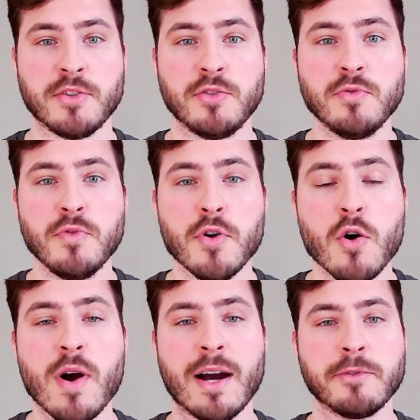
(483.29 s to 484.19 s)
You know
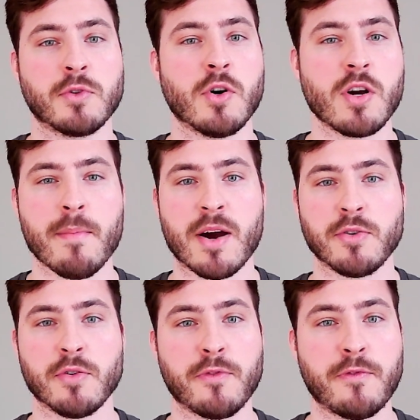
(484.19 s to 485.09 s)
how to talk about
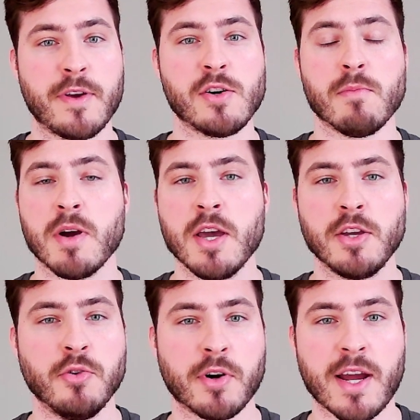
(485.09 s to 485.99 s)
your film,
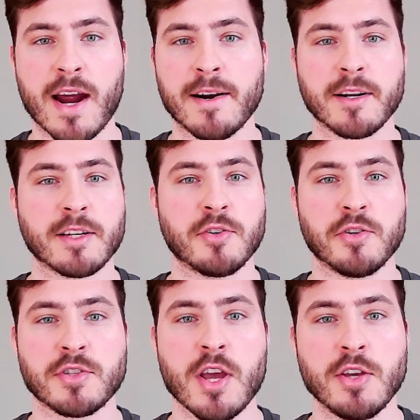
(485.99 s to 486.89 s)
your
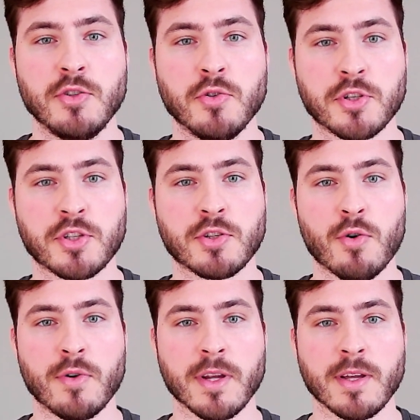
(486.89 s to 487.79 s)
characters, your
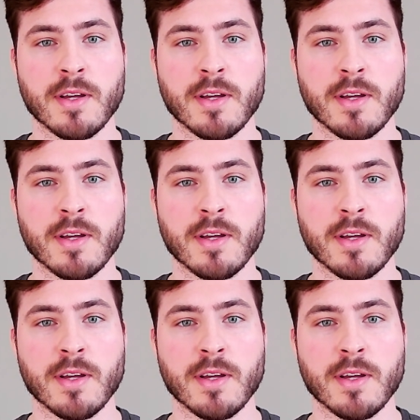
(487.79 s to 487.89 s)
story.